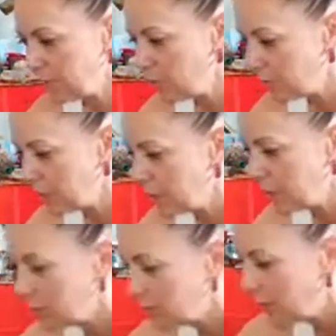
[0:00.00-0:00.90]
If you
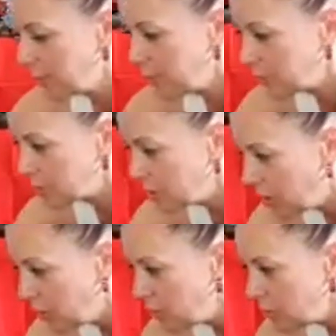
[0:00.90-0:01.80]
can grab your
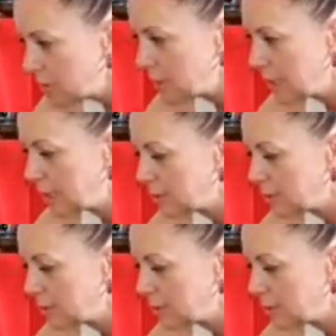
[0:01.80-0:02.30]
toes,